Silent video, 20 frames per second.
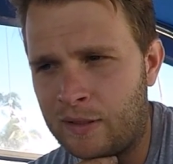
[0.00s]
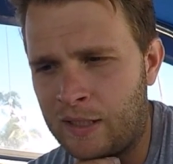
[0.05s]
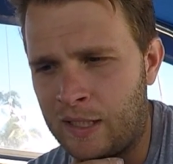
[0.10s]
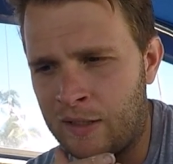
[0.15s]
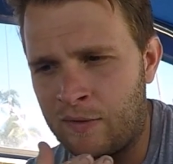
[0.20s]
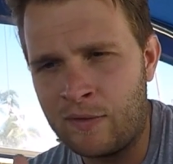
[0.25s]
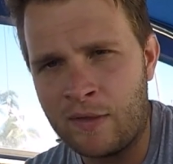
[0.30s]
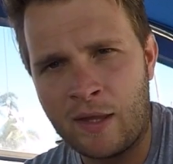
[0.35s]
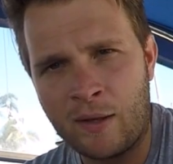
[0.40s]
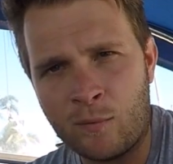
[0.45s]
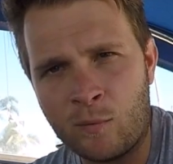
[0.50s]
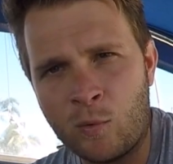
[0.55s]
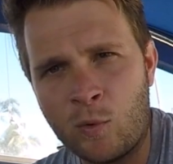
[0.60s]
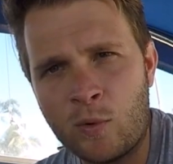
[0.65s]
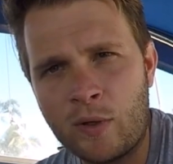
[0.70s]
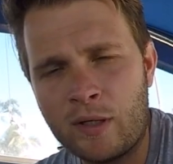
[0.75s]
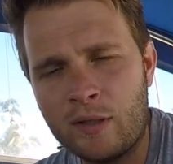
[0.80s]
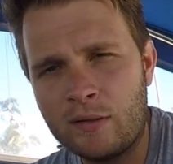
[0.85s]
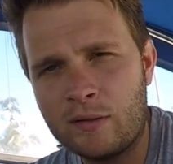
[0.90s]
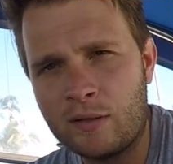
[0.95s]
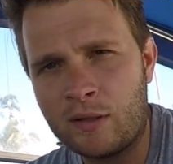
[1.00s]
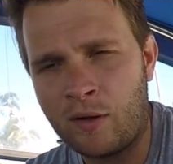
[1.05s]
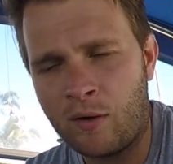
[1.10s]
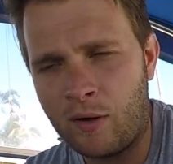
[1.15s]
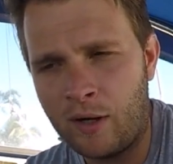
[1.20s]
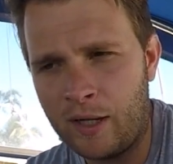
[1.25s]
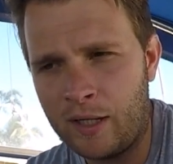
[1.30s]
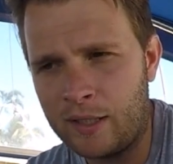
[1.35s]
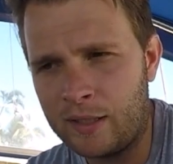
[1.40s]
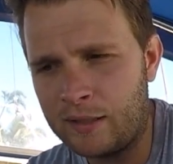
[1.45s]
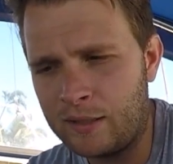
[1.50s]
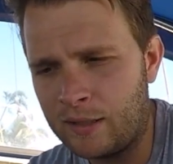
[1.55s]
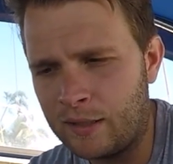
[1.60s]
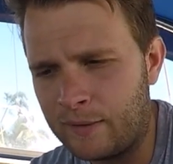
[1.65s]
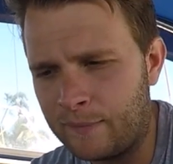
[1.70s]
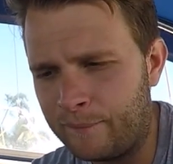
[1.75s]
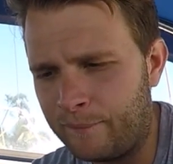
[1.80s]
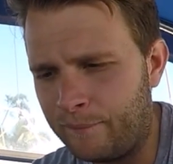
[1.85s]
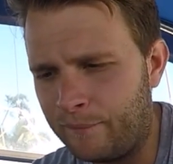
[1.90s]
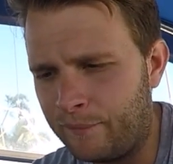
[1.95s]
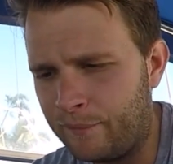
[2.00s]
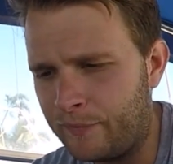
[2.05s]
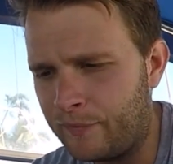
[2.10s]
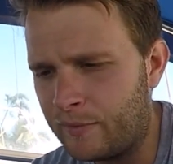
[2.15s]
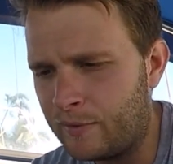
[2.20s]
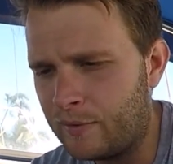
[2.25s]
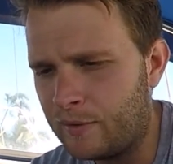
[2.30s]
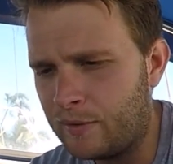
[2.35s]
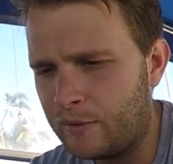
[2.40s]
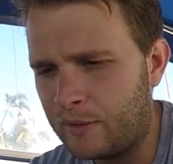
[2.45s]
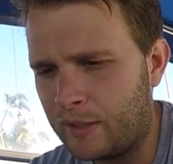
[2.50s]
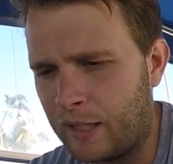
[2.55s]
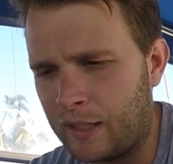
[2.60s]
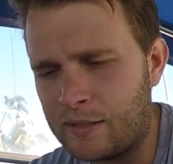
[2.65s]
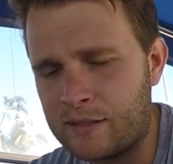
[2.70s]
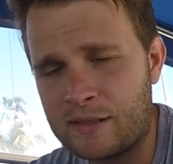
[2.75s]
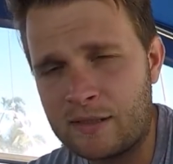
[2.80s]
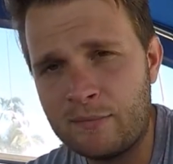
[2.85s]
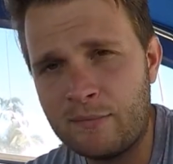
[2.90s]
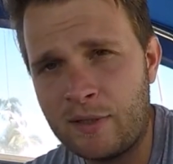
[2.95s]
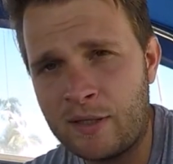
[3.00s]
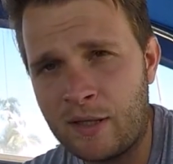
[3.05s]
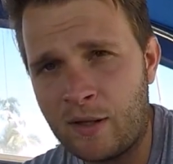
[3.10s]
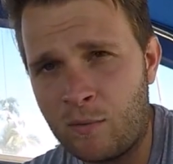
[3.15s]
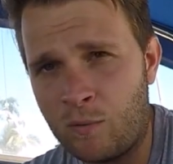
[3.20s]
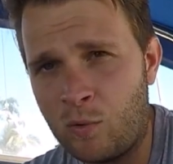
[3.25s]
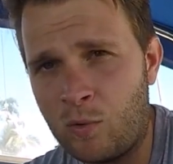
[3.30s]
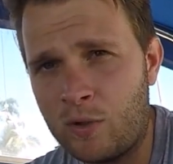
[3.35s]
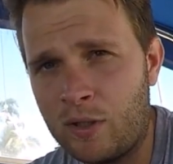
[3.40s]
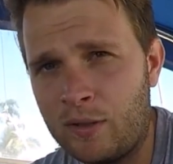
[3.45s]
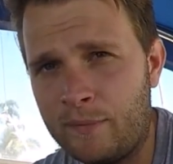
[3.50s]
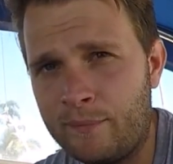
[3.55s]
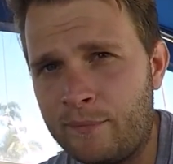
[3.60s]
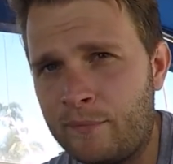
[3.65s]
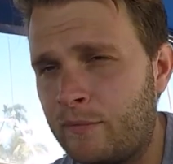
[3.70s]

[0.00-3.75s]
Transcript: in their water and a high calcium in their water.